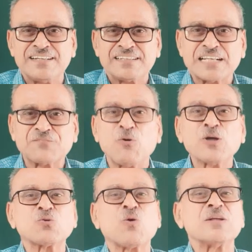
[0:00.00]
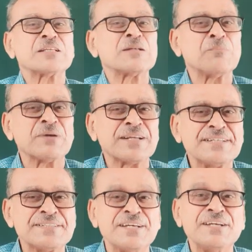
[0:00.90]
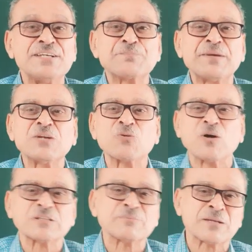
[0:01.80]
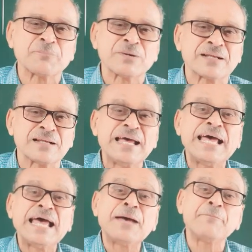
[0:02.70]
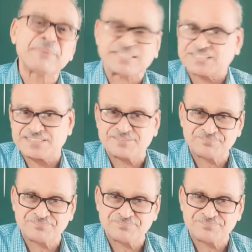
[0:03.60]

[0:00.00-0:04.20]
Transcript: That fourth quantum number is spin quantum number ms.